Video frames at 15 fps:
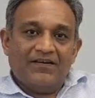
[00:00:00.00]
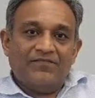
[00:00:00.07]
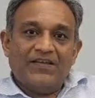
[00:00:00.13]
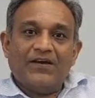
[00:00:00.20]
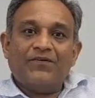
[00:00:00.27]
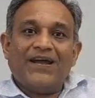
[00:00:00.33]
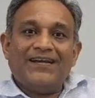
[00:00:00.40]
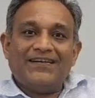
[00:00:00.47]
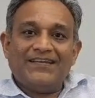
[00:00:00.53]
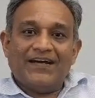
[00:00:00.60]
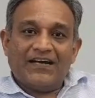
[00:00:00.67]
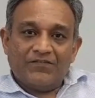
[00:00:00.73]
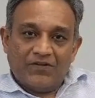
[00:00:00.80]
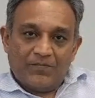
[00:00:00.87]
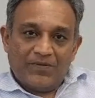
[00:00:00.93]
We have IT
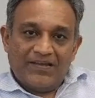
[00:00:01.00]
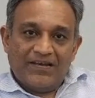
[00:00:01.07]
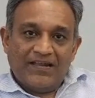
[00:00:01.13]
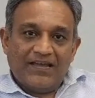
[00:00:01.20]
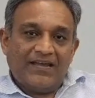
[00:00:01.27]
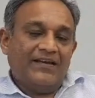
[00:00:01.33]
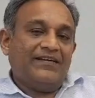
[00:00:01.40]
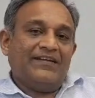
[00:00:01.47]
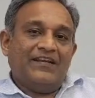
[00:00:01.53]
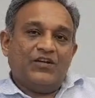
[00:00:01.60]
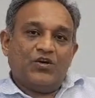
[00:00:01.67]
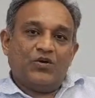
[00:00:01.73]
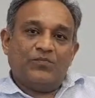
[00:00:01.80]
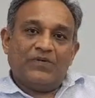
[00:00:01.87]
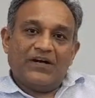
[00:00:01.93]
hardware PLI and
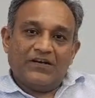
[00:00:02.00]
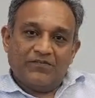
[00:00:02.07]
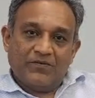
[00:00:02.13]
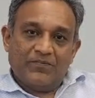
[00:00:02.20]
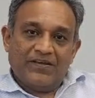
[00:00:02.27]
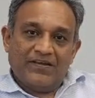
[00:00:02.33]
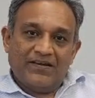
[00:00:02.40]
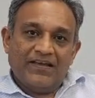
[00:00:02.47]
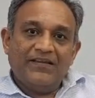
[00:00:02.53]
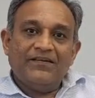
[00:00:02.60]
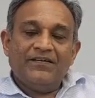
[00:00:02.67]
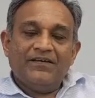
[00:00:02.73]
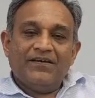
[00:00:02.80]
telecom hardware PLI.